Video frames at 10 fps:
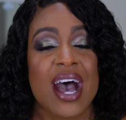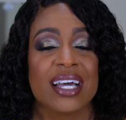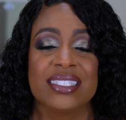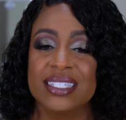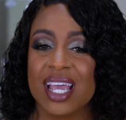
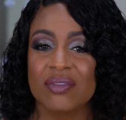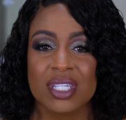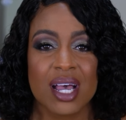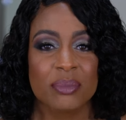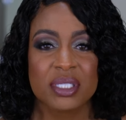I didn't have
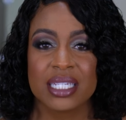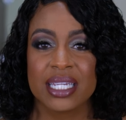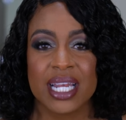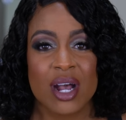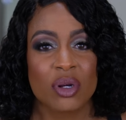time to
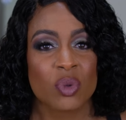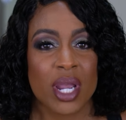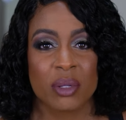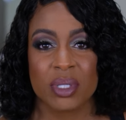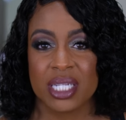get out a
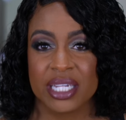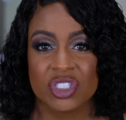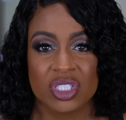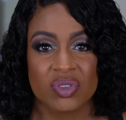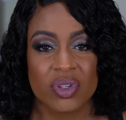
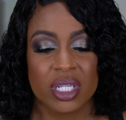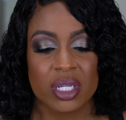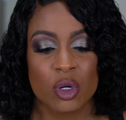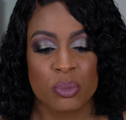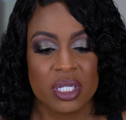recommendations
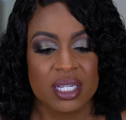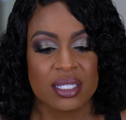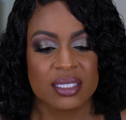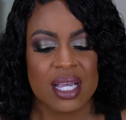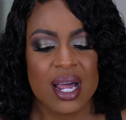video
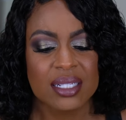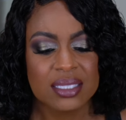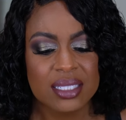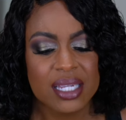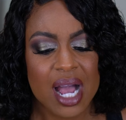because
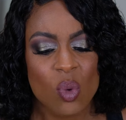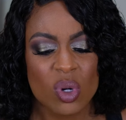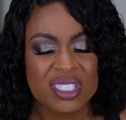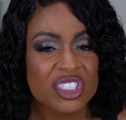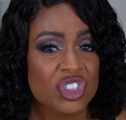honestly, I
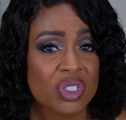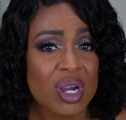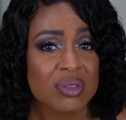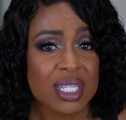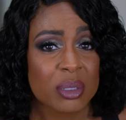wasn't sure
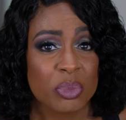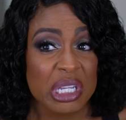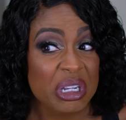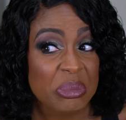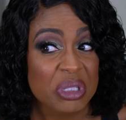I was going to
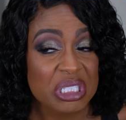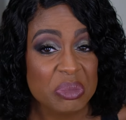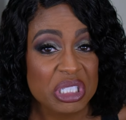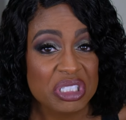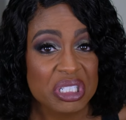pick up this
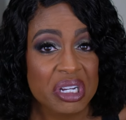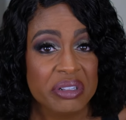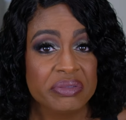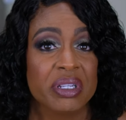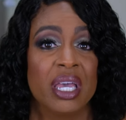much
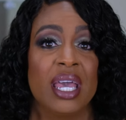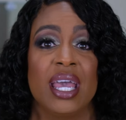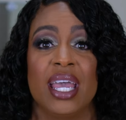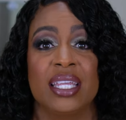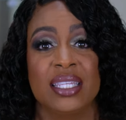stuff,
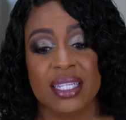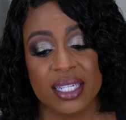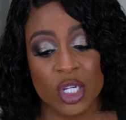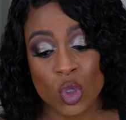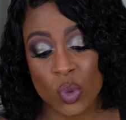and then
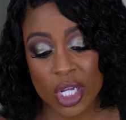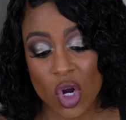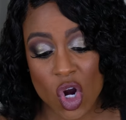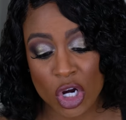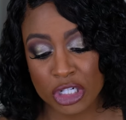here we
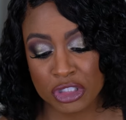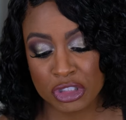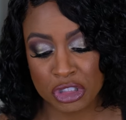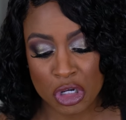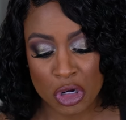are.
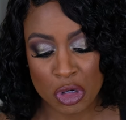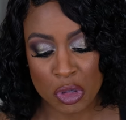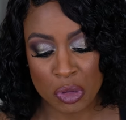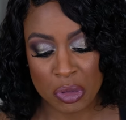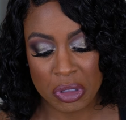
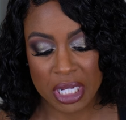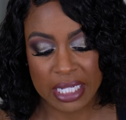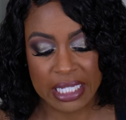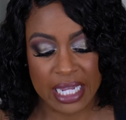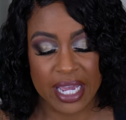So
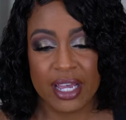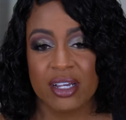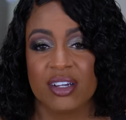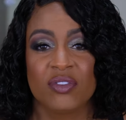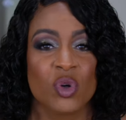yeah,
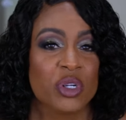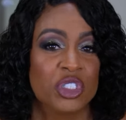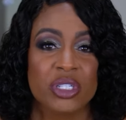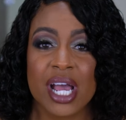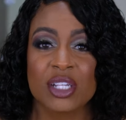of
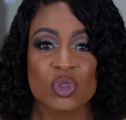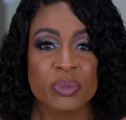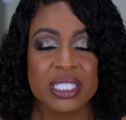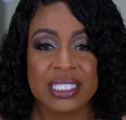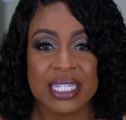course you guys will
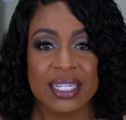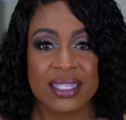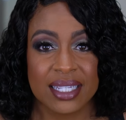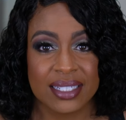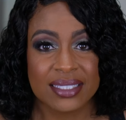be seeing
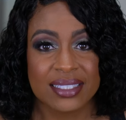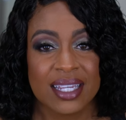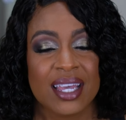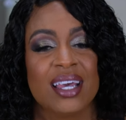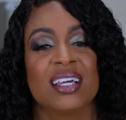this
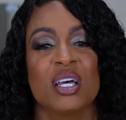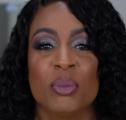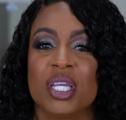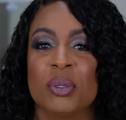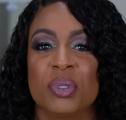
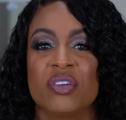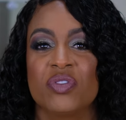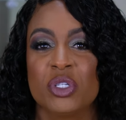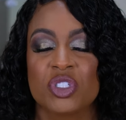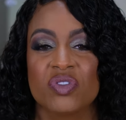coming up in a
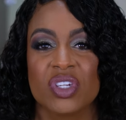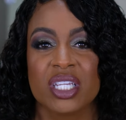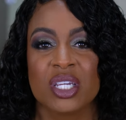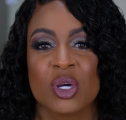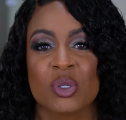future
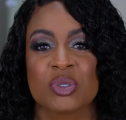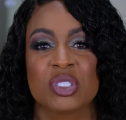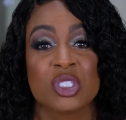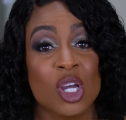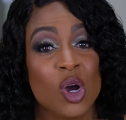video.
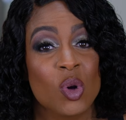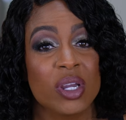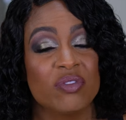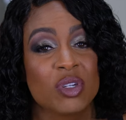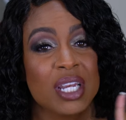So
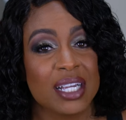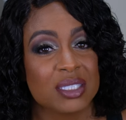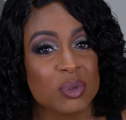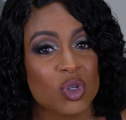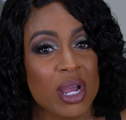if you're not
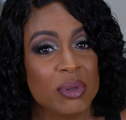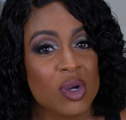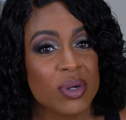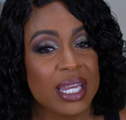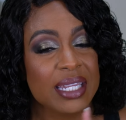subscribed
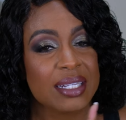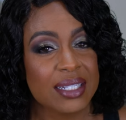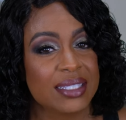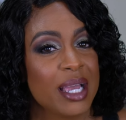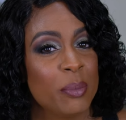already,
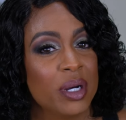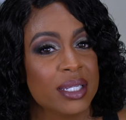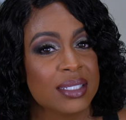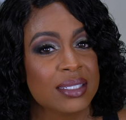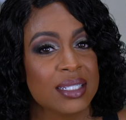click that
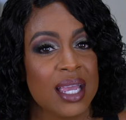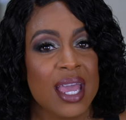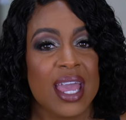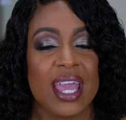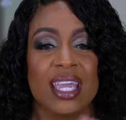button
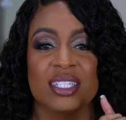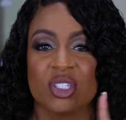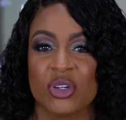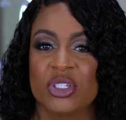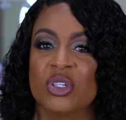and
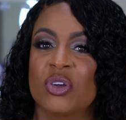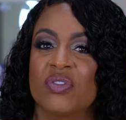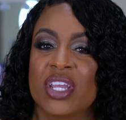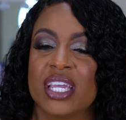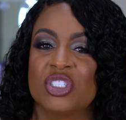turn on your
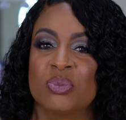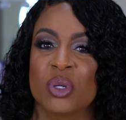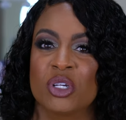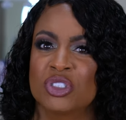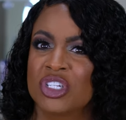notification
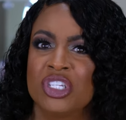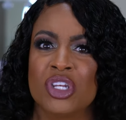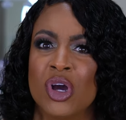bell so you